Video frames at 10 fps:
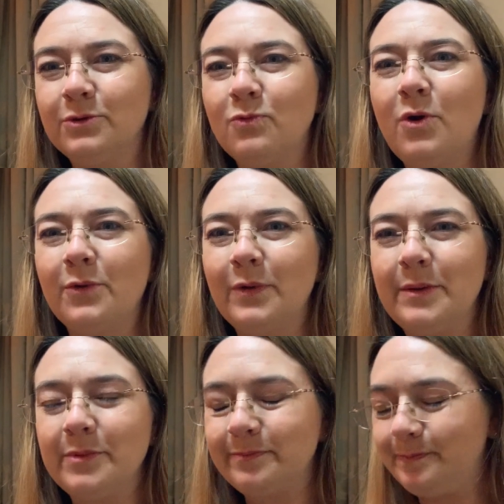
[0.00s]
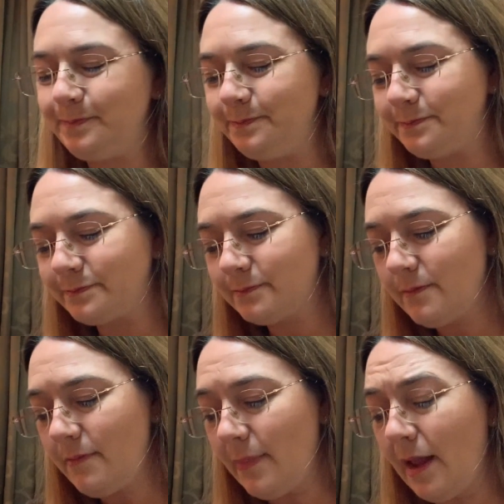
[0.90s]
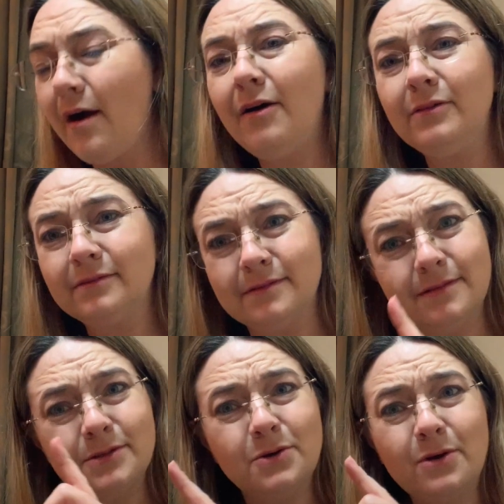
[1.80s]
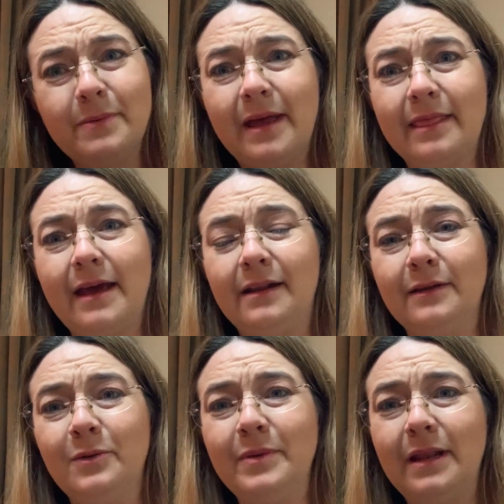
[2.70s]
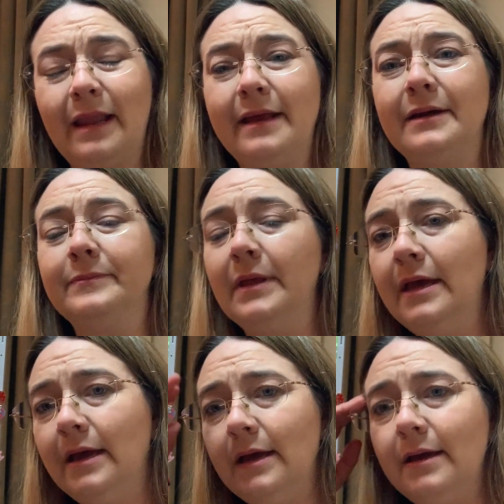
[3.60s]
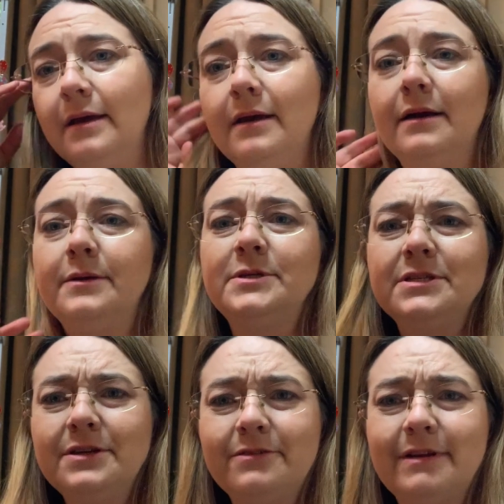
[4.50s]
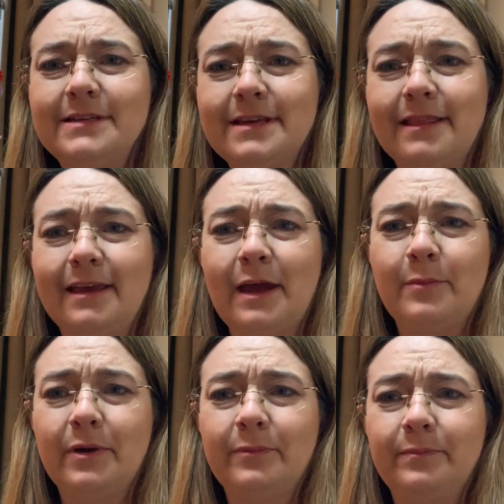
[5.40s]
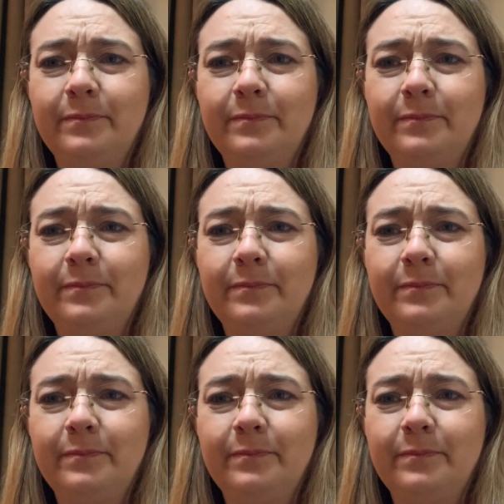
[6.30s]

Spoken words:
What Whip. I'll talk about that a little bit later. I'm just going to reset the camera.